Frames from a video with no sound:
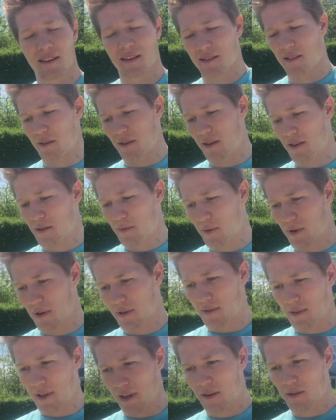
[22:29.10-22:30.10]
So here's what
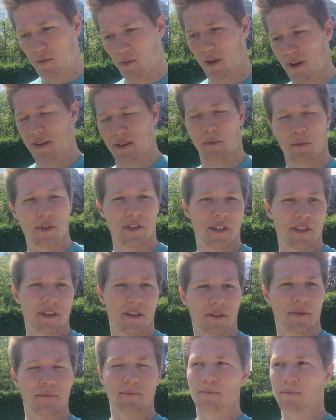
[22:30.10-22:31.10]
I think we should
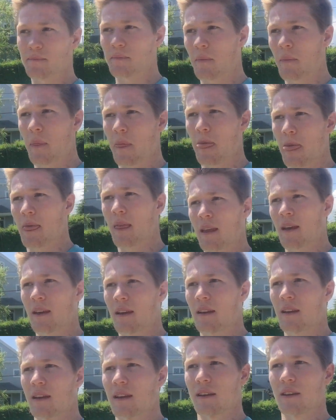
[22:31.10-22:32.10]
do.
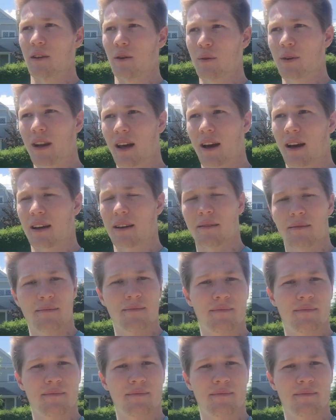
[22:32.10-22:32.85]
You and I